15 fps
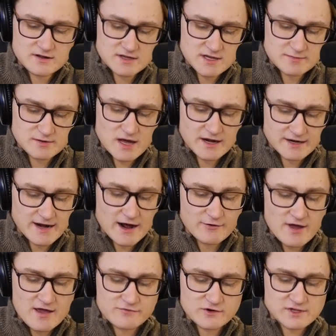He blotted
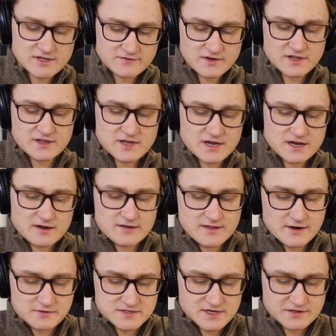out every living thing
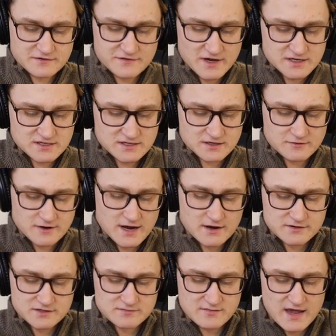that was on the face of the
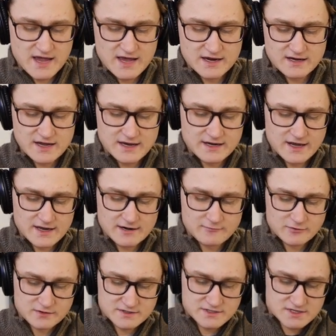ground, man and
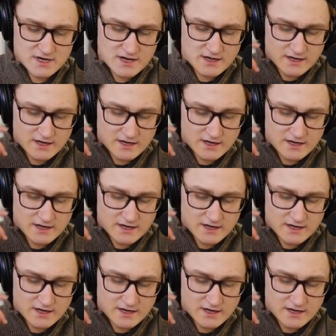animals,